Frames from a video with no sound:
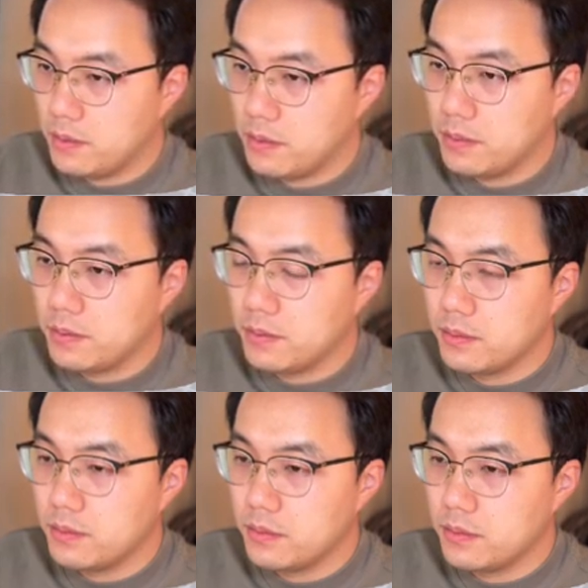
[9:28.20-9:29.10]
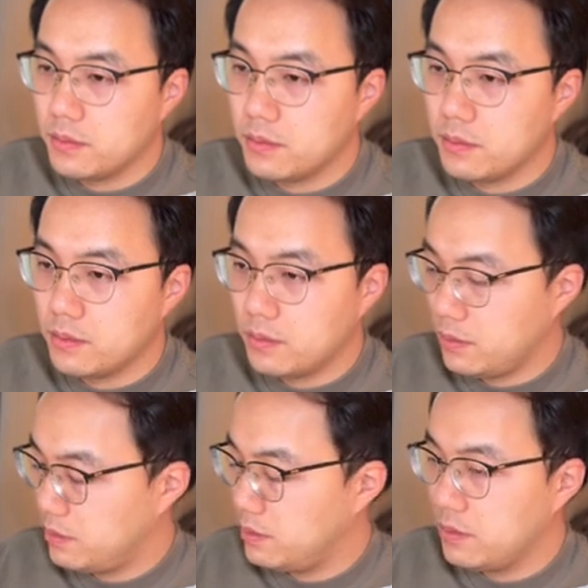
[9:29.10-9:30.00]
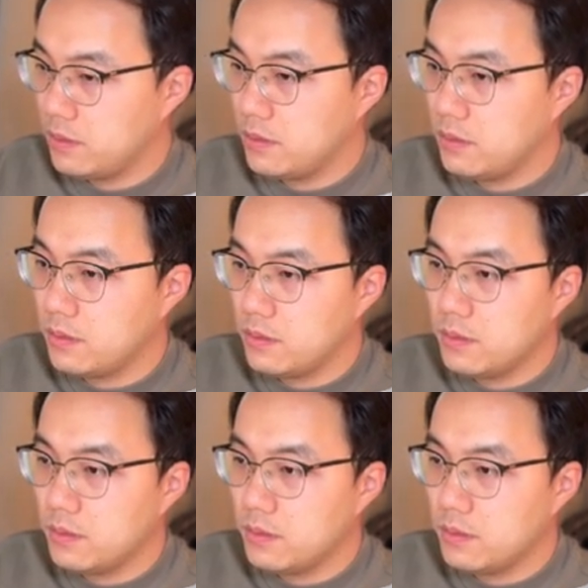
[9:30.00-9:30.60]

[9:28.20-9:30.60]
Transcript: [no speech]